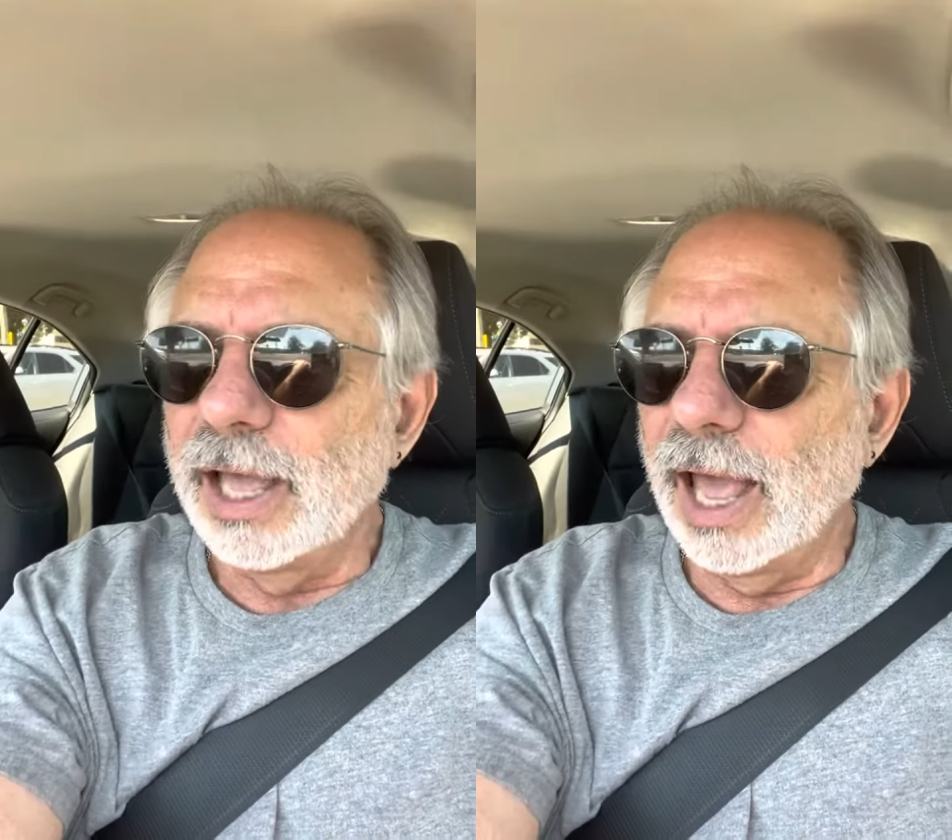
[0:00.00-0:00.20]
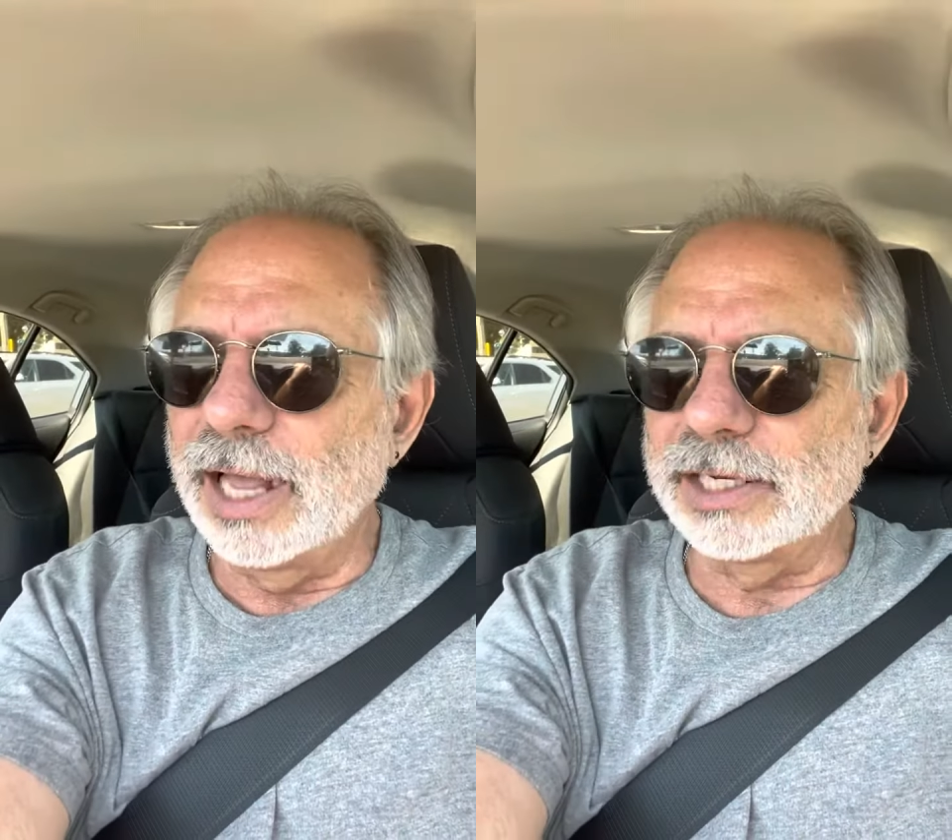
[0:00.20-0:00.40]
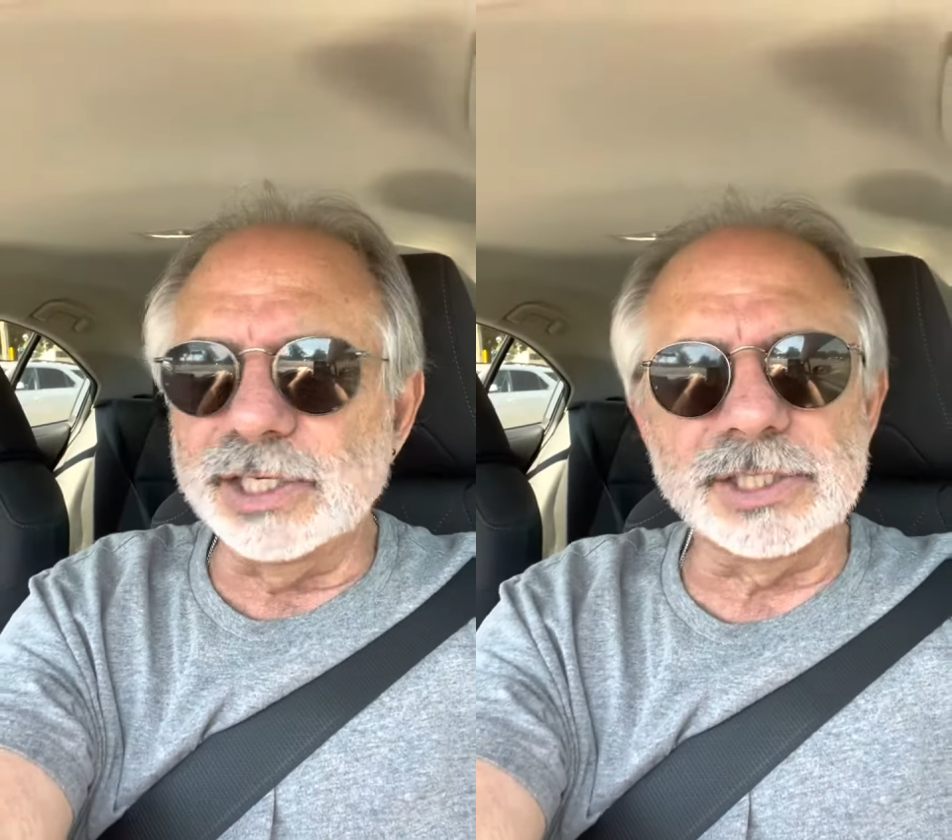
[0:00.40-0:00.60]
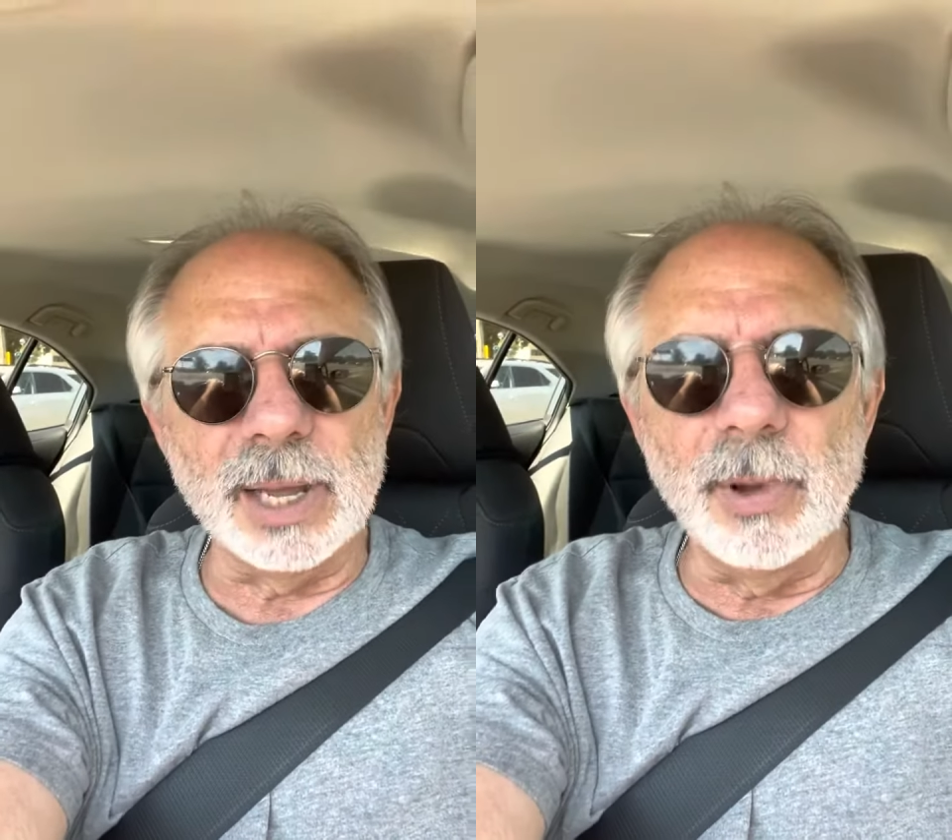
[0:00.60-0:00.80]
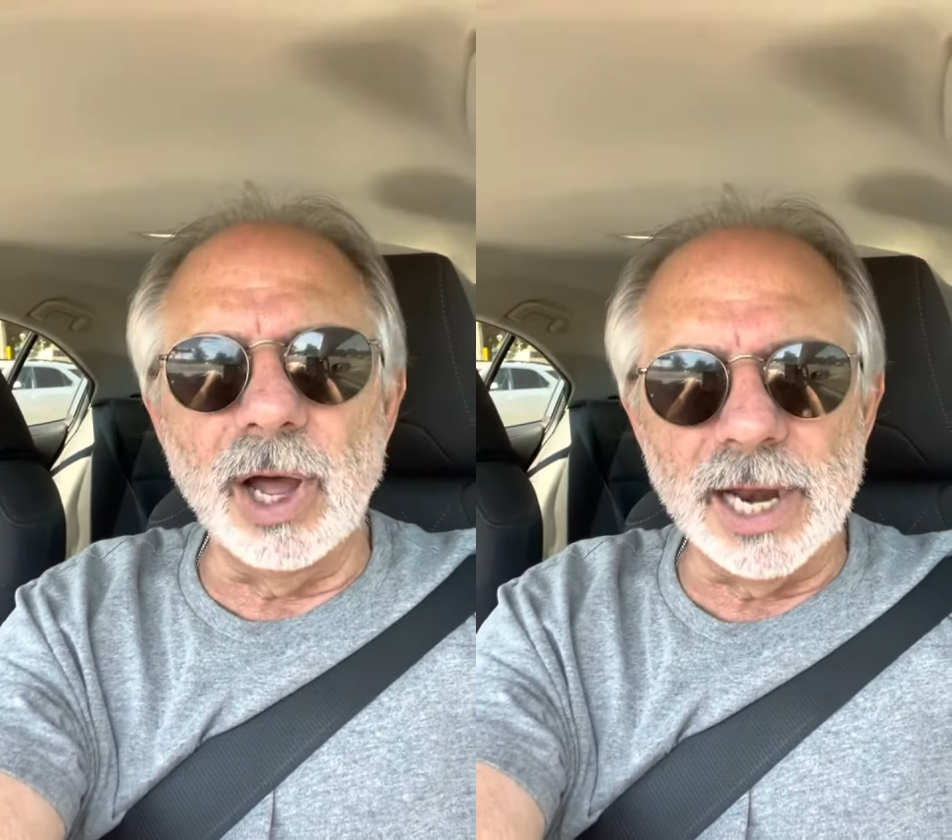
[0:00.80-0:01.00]
and just
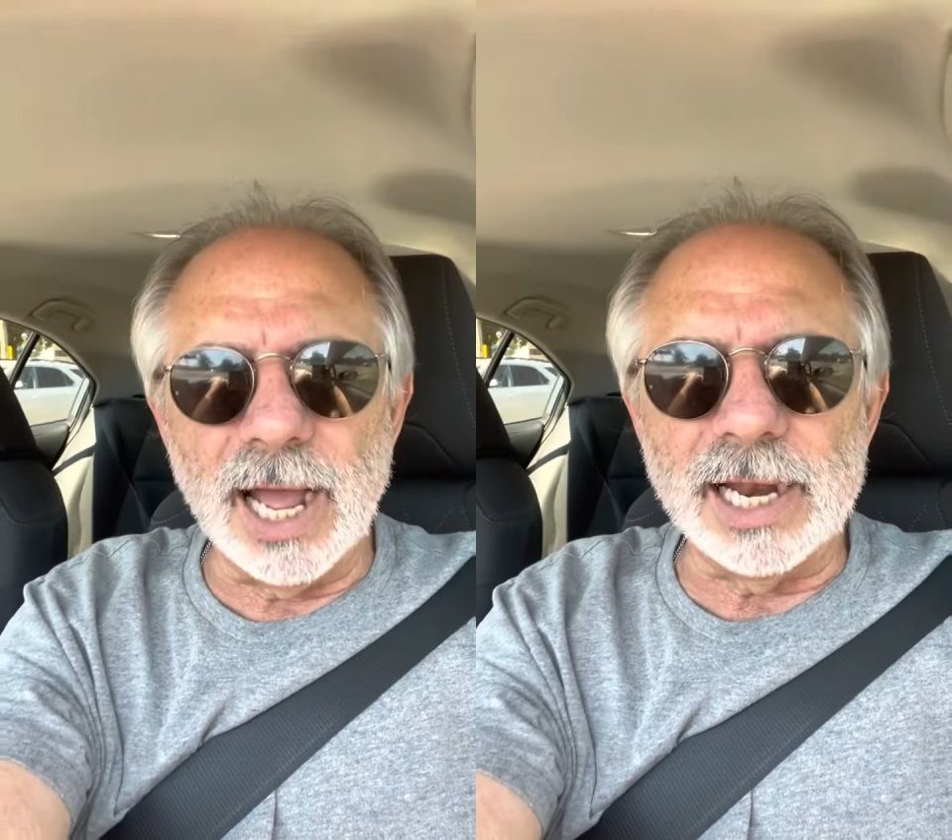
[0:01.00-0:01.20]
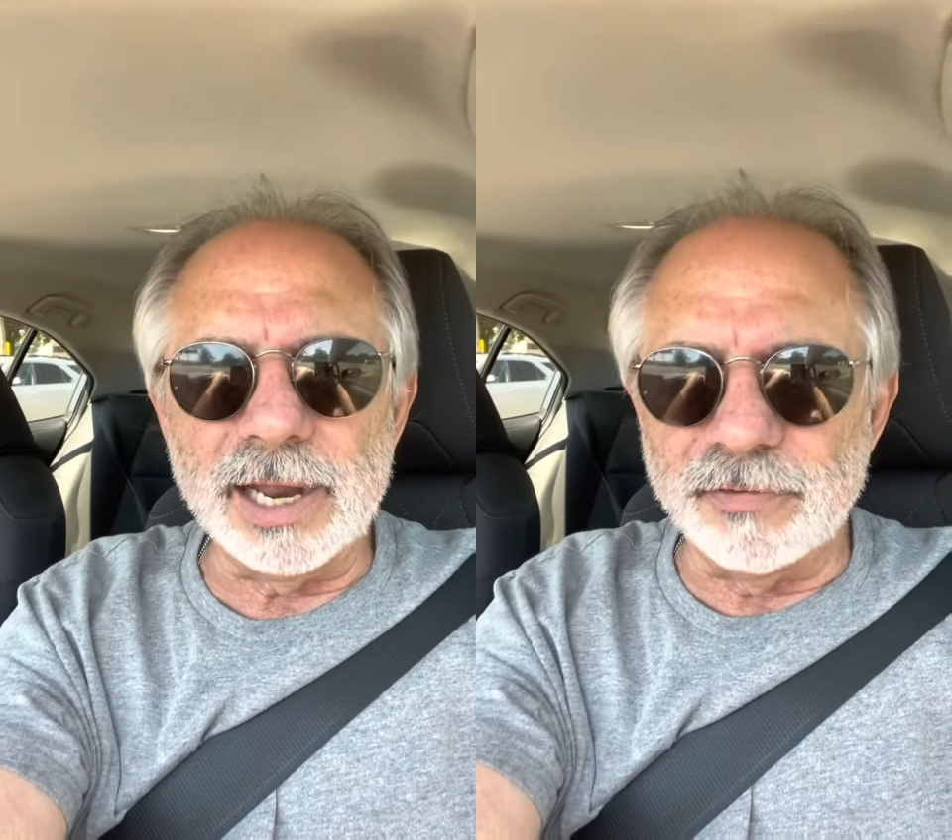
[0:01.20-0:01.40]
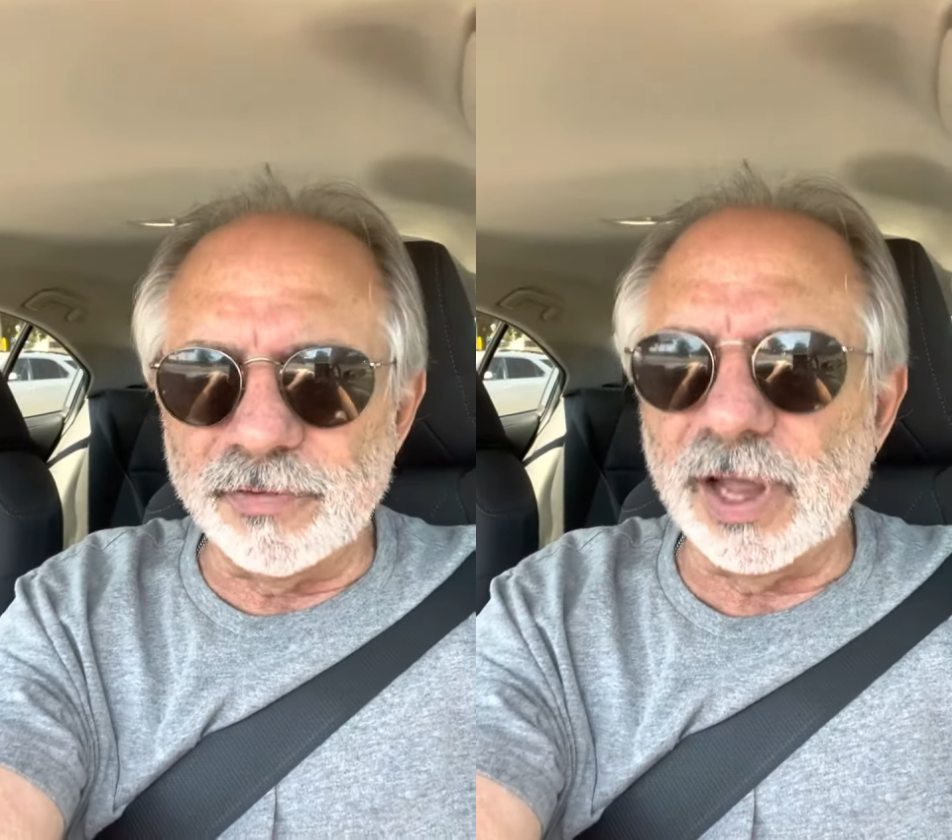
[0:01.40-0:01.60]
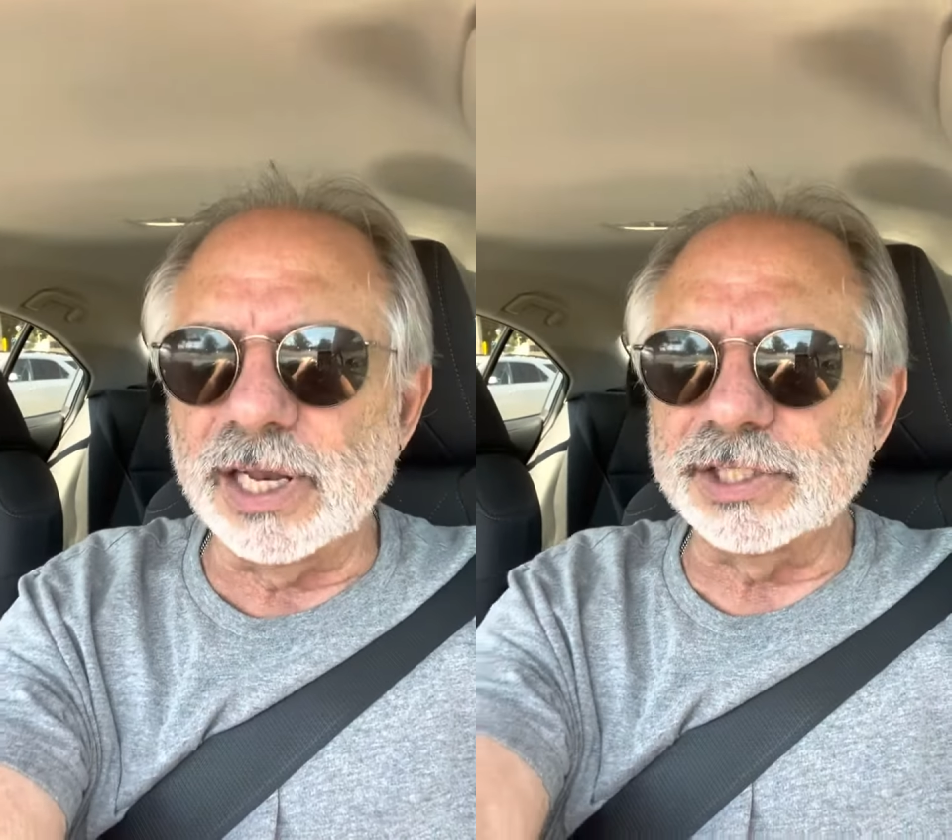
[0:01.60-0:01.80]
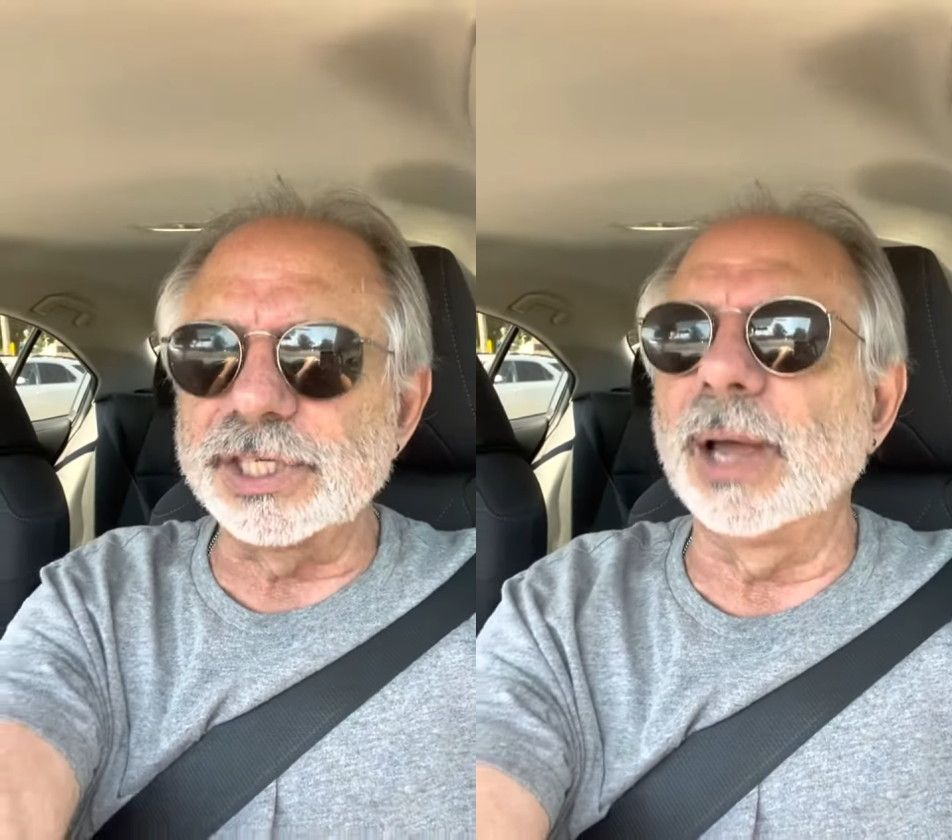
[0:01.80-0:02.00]
come on out and have
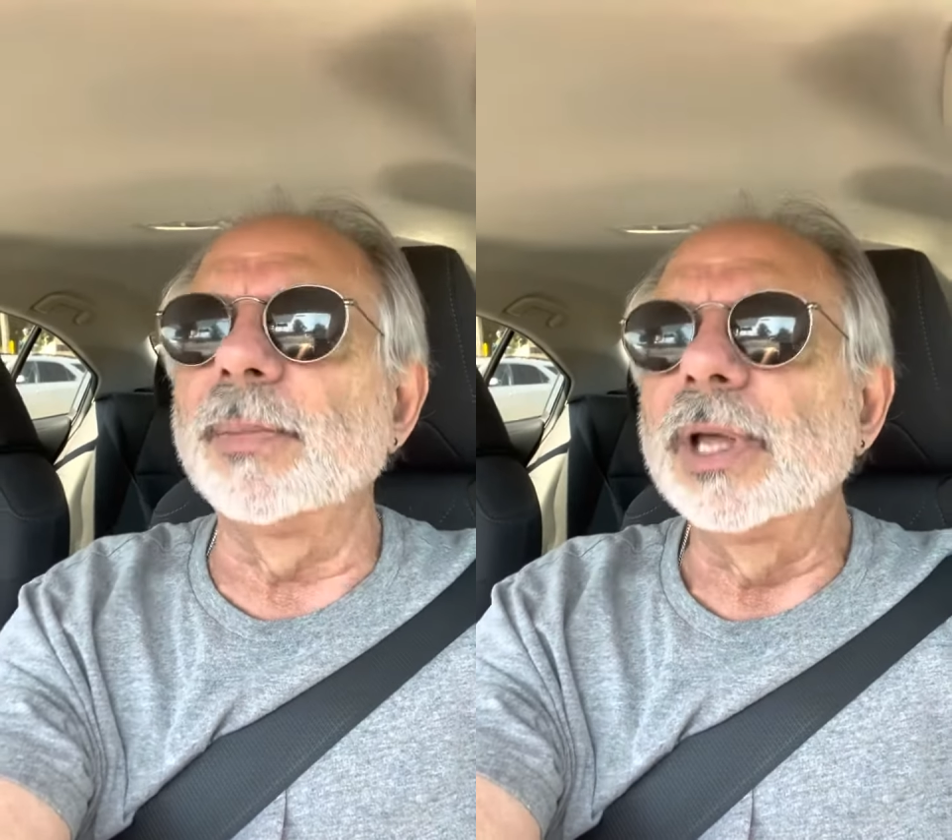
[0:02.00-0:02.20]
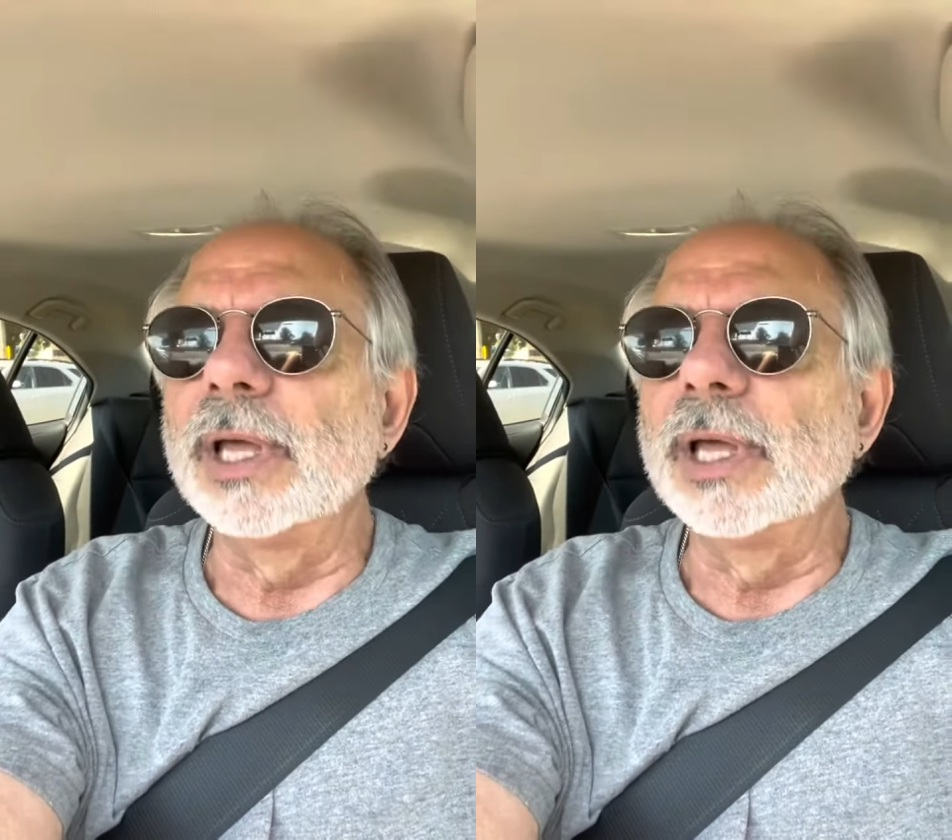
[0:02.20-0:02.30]
fellowship